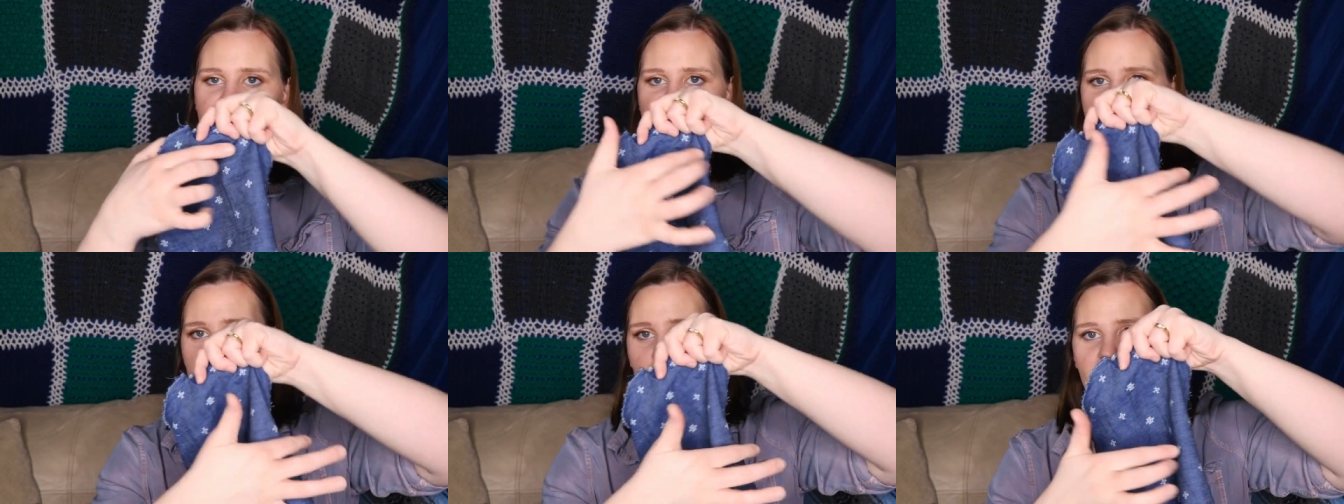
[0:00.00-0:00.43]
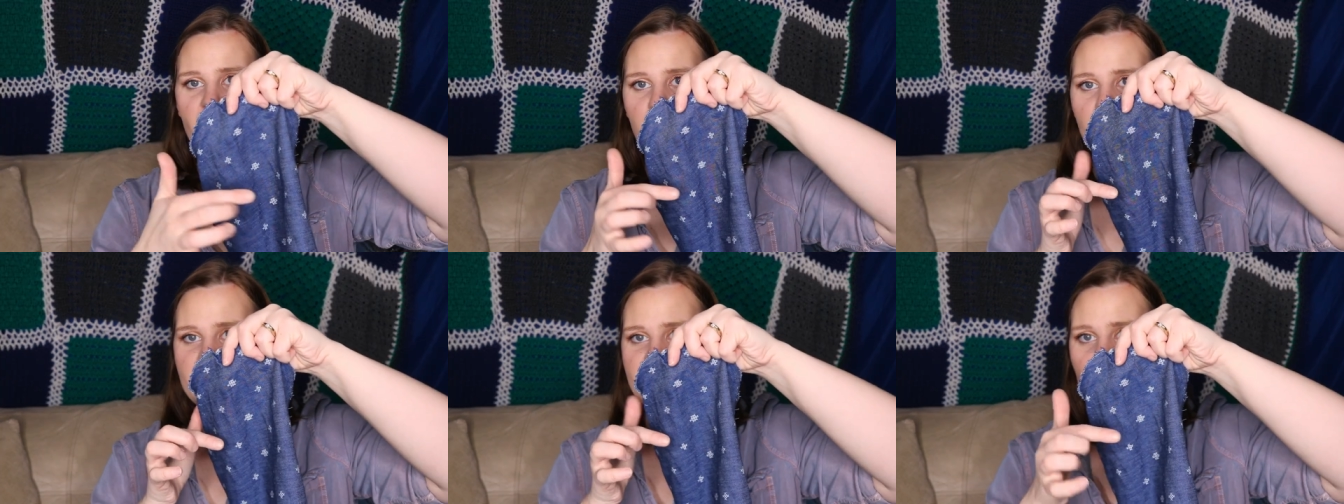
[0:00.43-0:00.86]
this
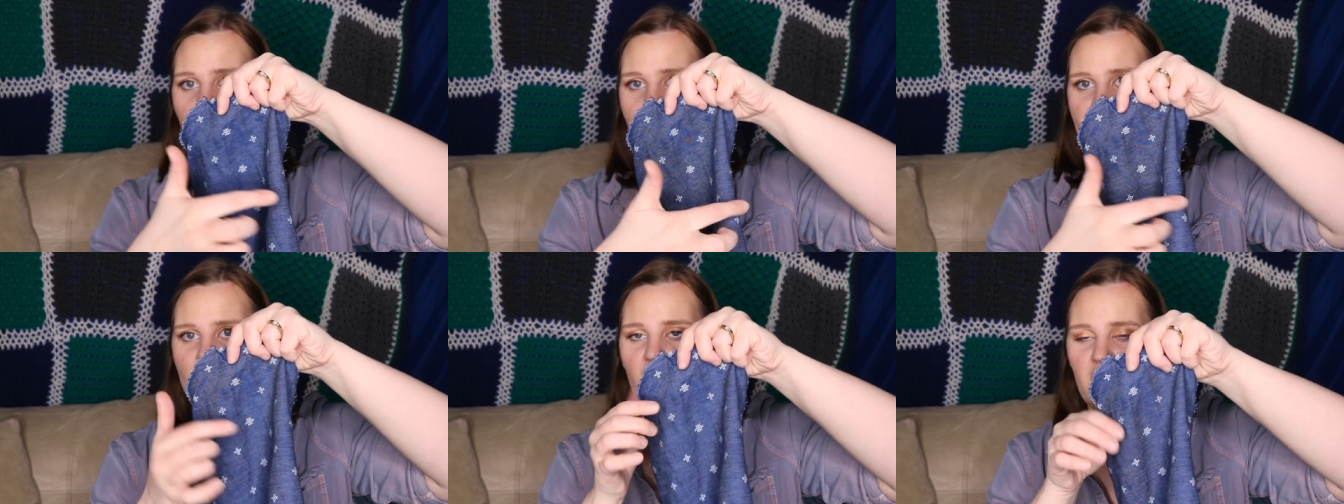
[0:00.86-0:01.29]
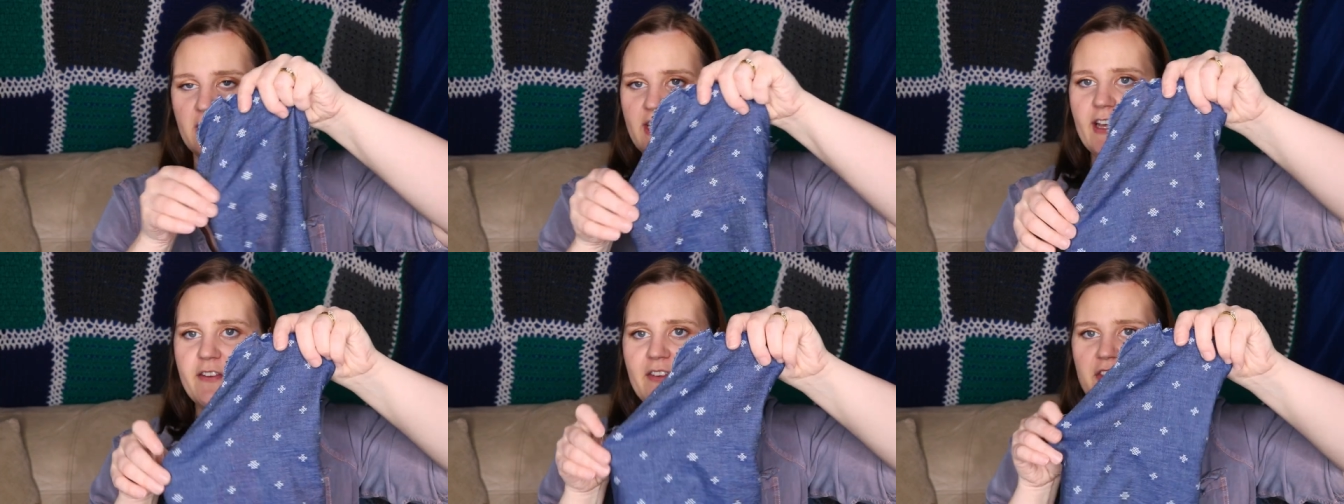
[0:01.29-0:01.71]
width wasn't quite long
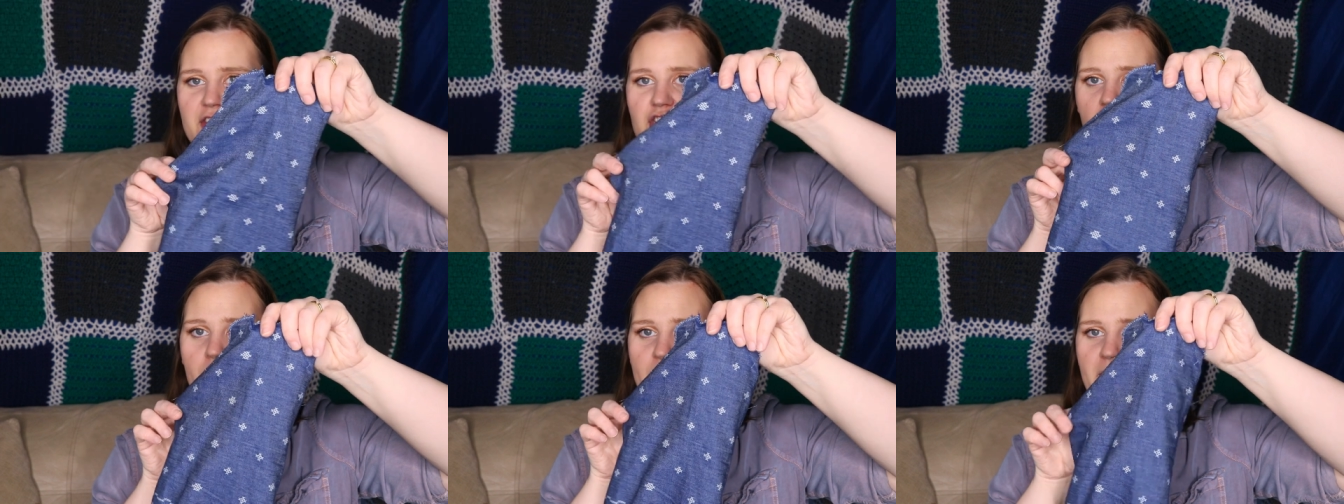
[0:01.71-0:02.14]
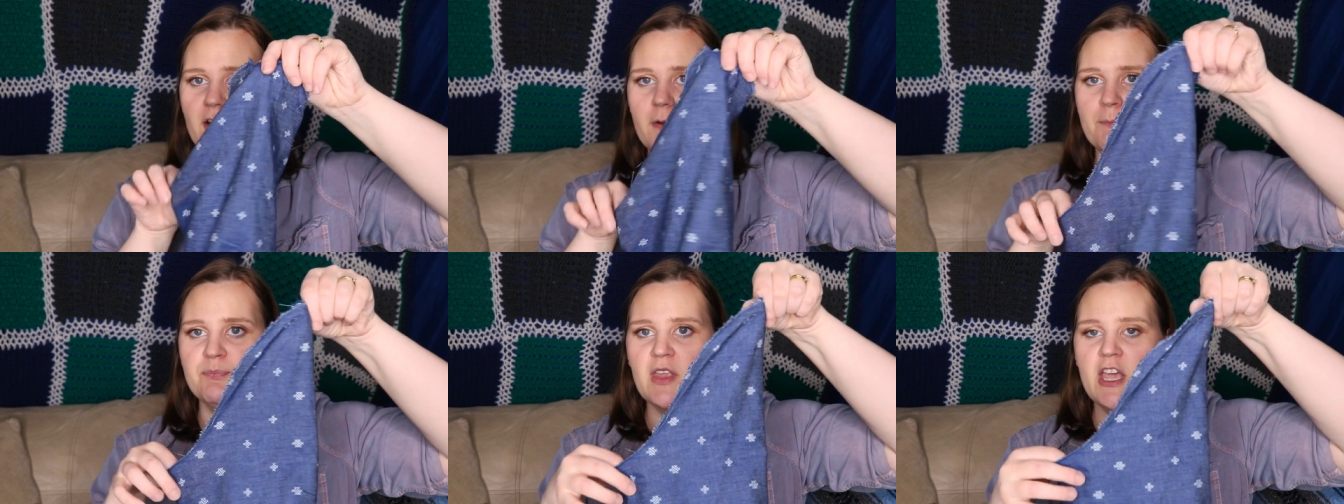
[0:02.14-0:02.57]
enough at the top
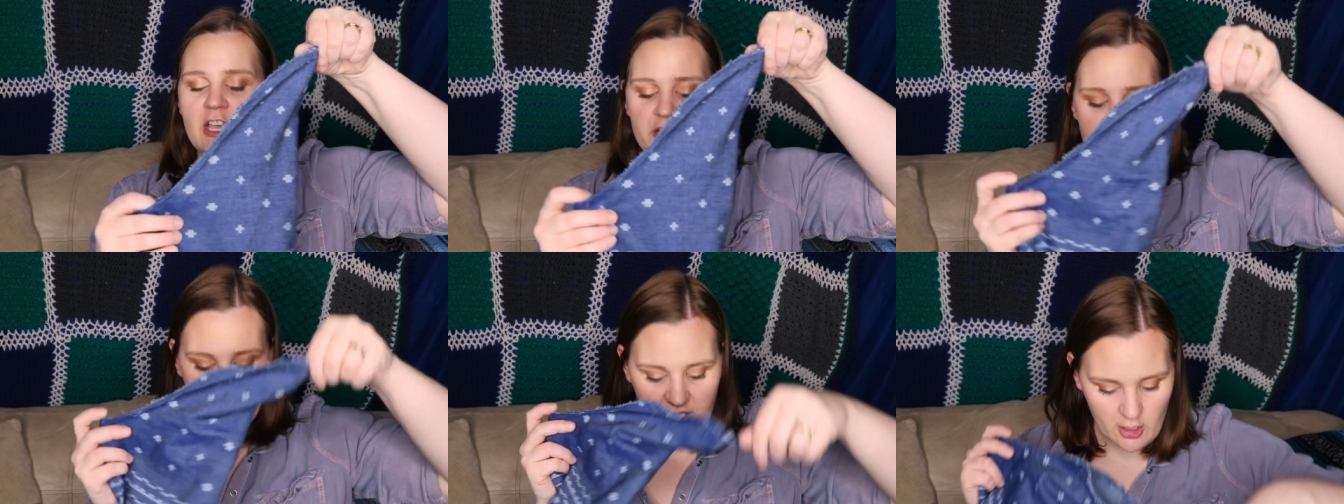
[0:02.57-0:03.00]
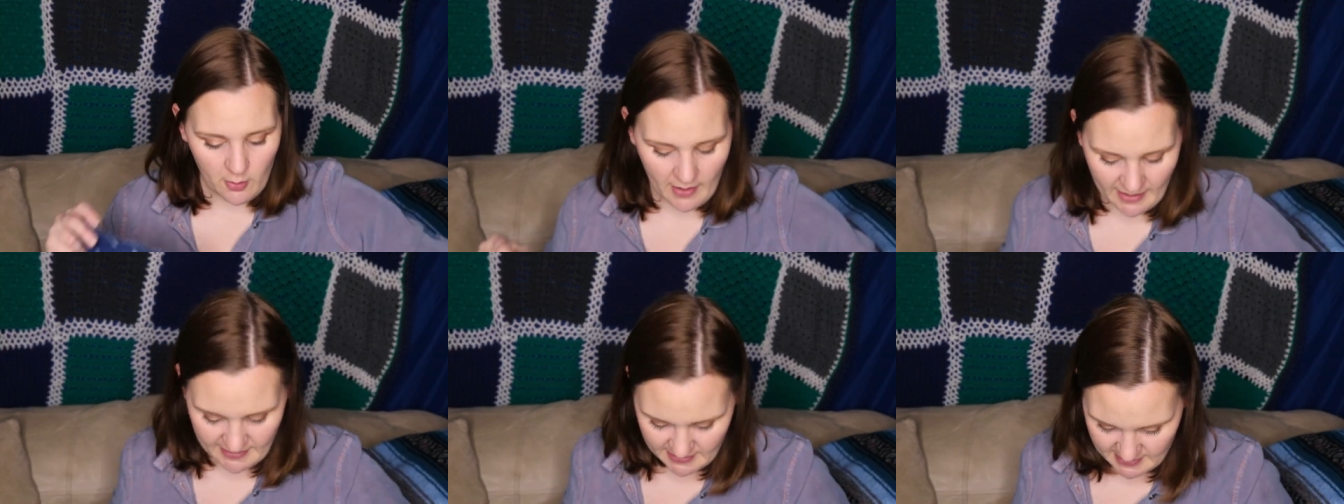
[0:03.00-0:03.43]
here. So
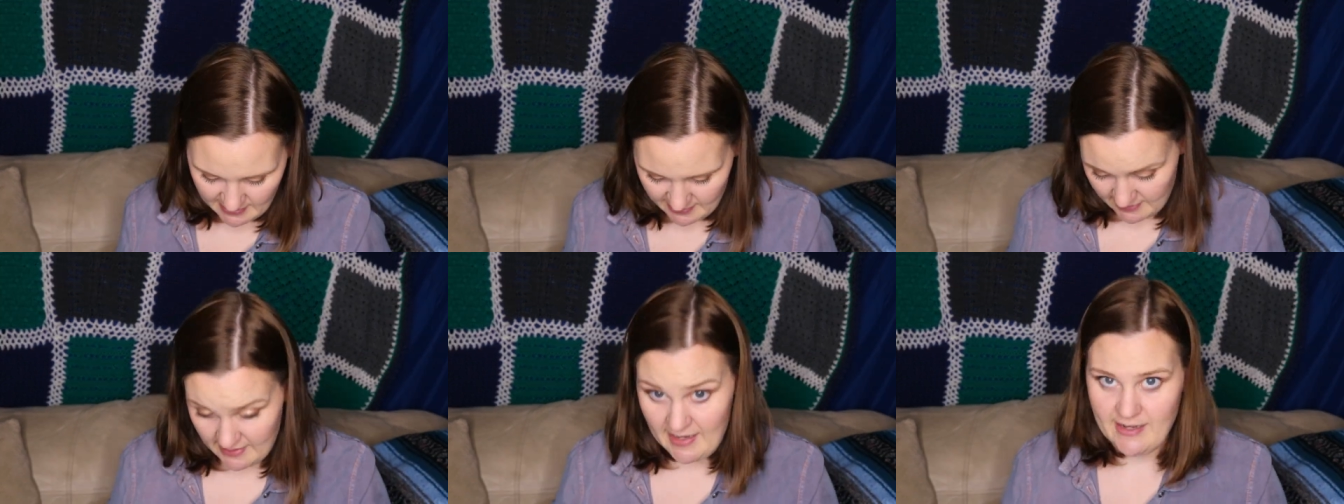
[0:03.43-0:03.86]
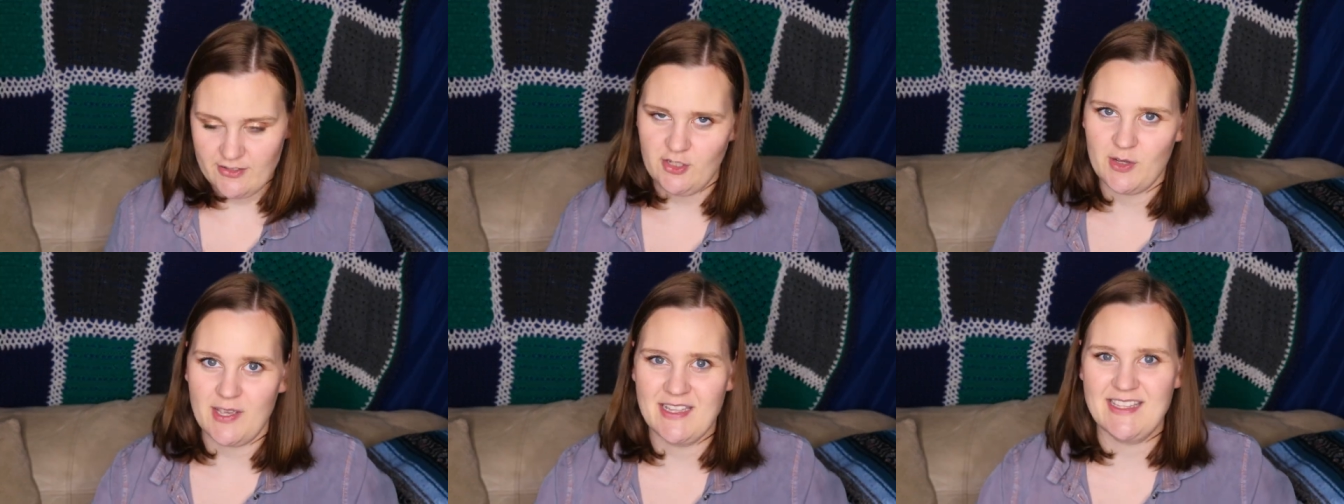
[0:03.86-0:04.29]
I decided,
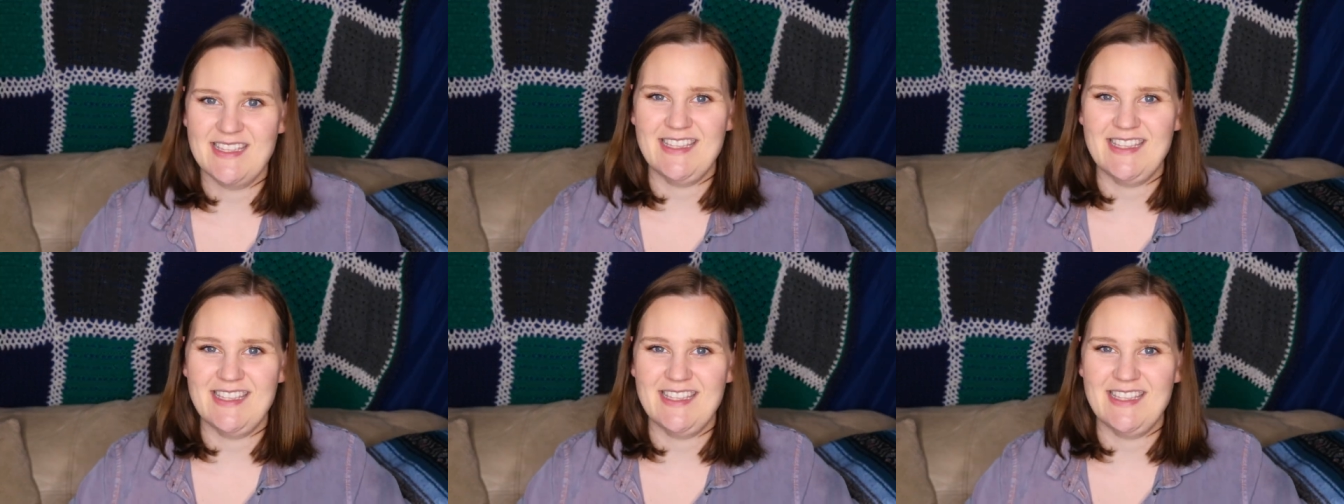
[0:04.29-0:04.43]
as you can